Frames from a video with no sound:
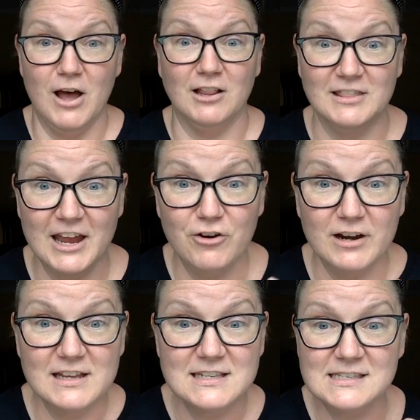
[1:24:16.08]

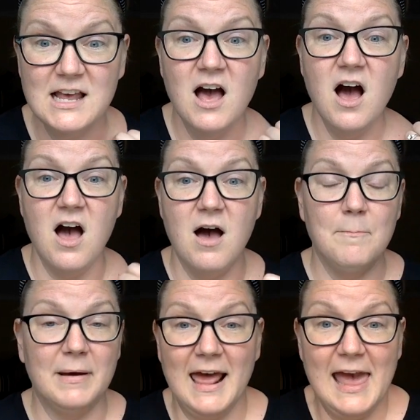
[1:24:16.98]
hilarious.
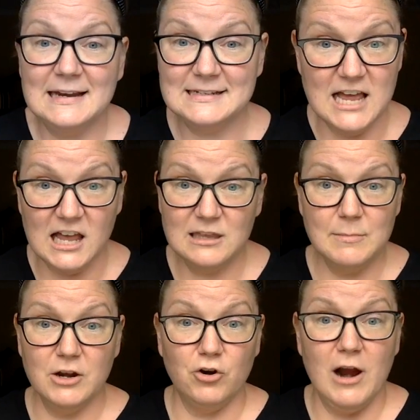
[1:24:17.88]
Um, but I had to
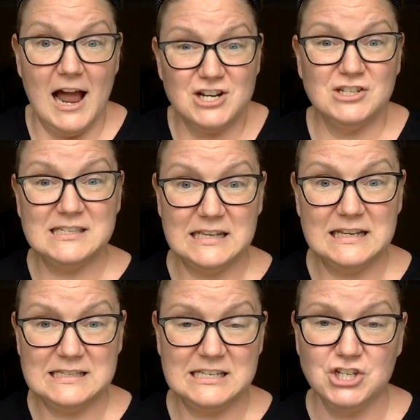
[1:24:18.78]
document her actually
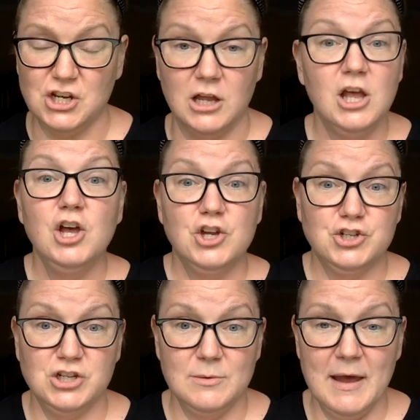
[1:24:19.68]
sitting and stitching.
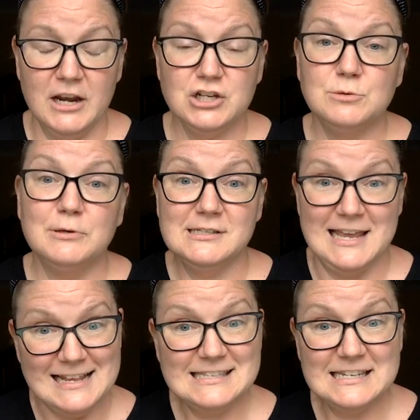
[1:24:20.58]
She managed to put
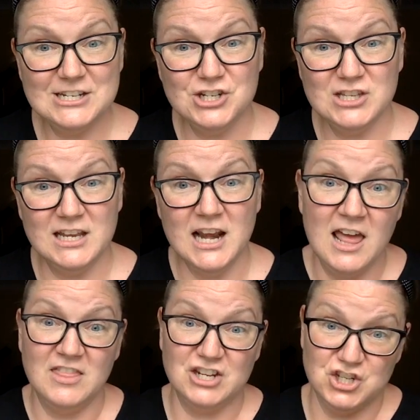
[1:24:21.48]
10 stitches in
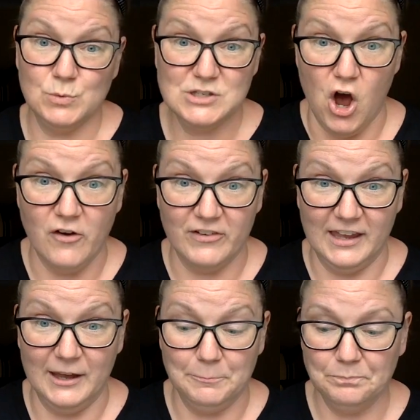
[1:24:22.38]
and then she was off
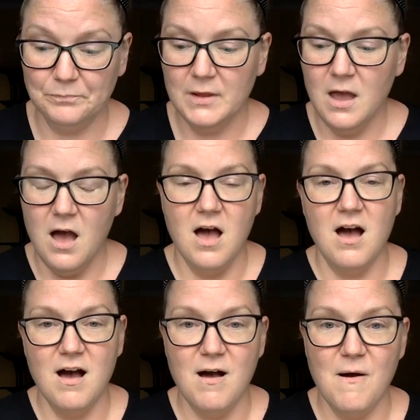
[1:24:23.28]
again.
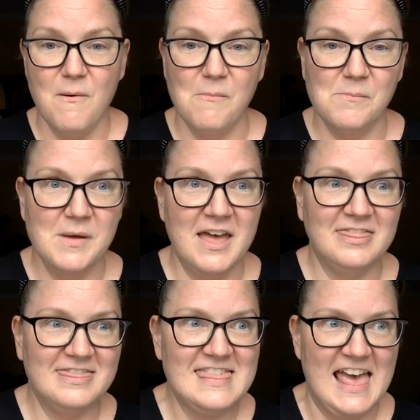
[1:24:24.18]
Um,
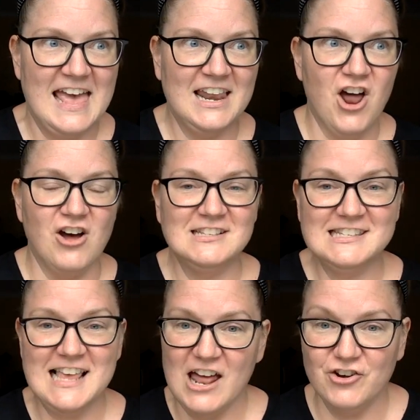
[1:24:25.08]
and then on
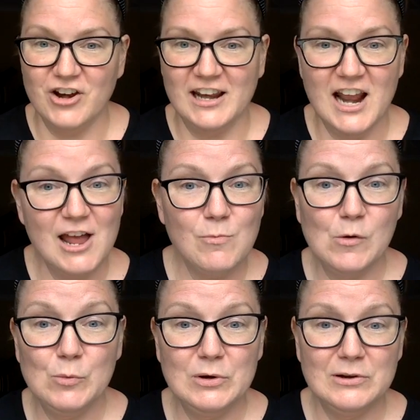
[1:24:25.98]
Saturday night
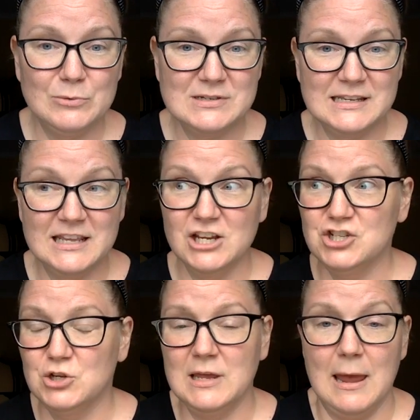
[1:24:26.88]
when we were sitting,
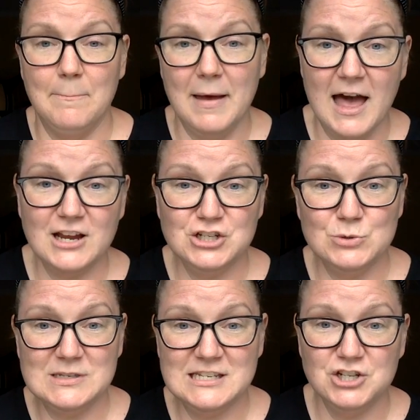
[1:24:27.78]
she came back, she
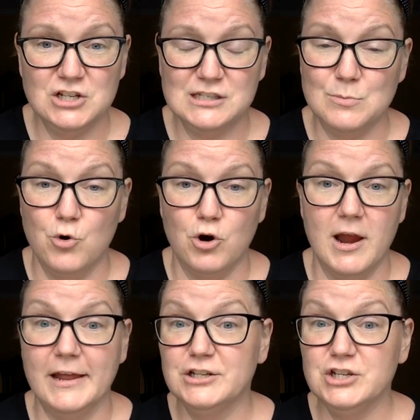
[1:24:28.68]
was stitching some
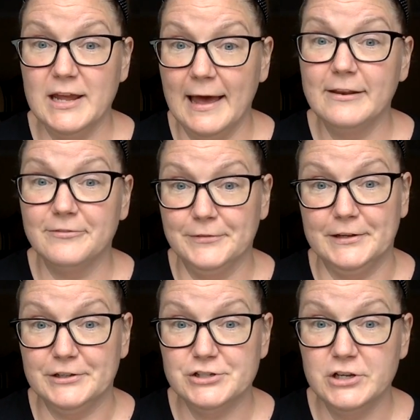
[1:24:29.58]
more, and she had a
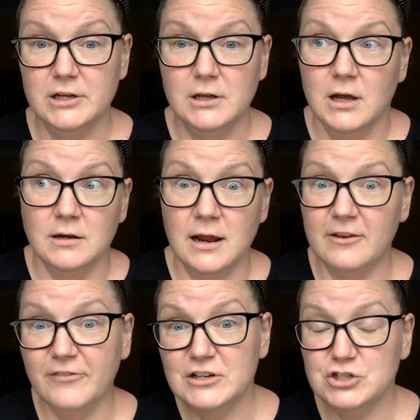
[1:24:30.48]
finish.
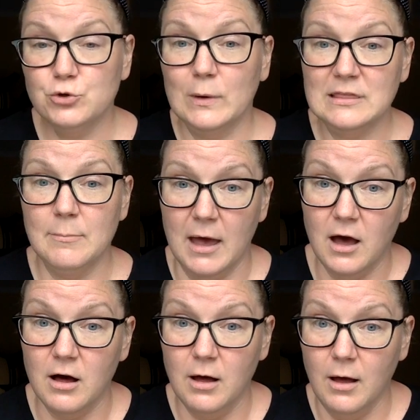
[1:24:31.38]
Not a finish to ring the
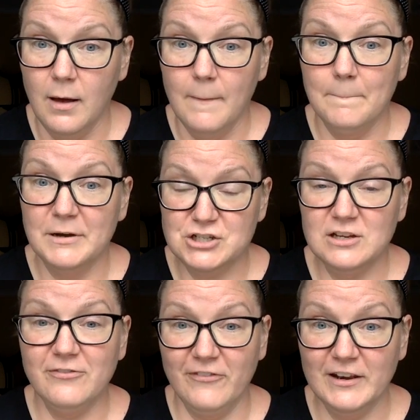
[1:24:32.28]
bell, but
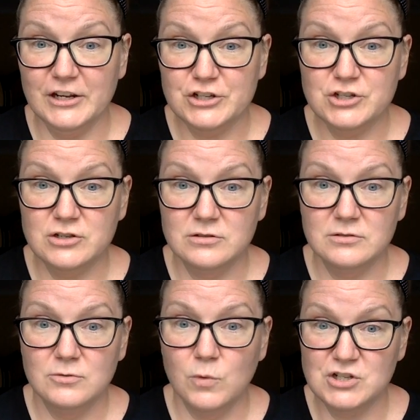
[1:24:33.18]
she finished
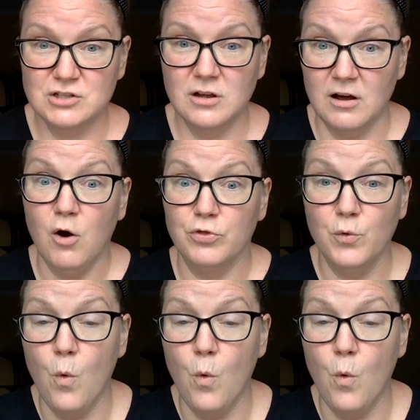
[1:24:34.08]
was uh, oh, the